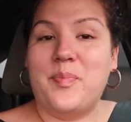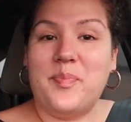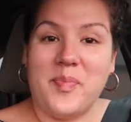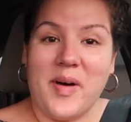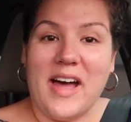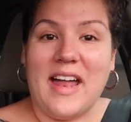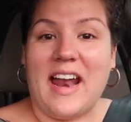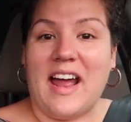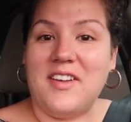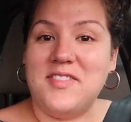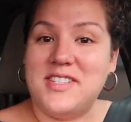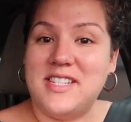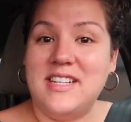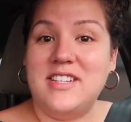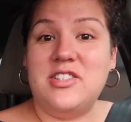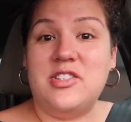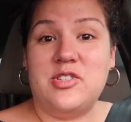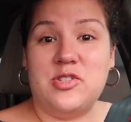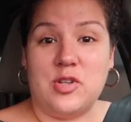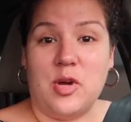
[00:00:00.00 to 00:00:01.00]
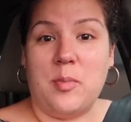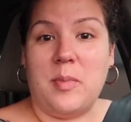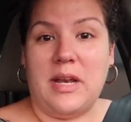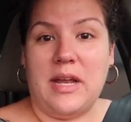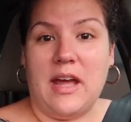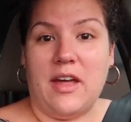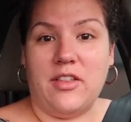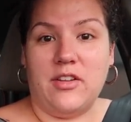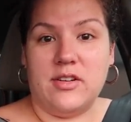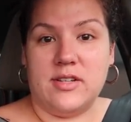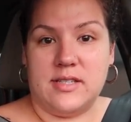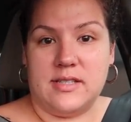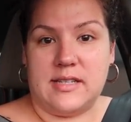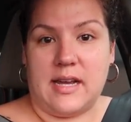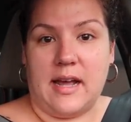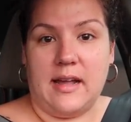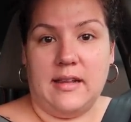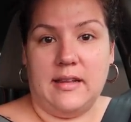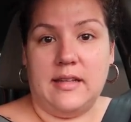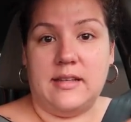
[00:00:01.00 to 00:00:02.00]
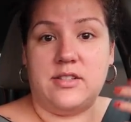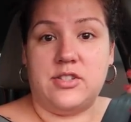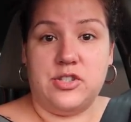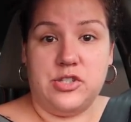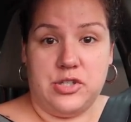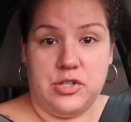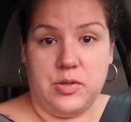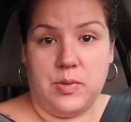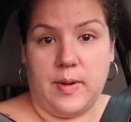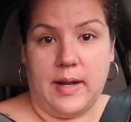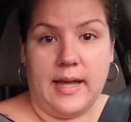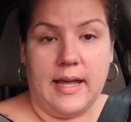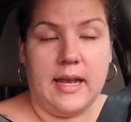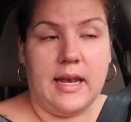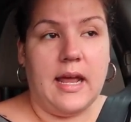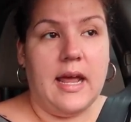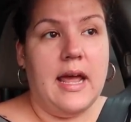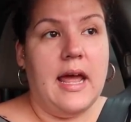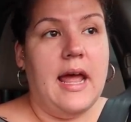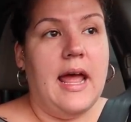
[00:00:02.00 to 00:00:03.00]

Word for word: But I've seen so many other stylists do it,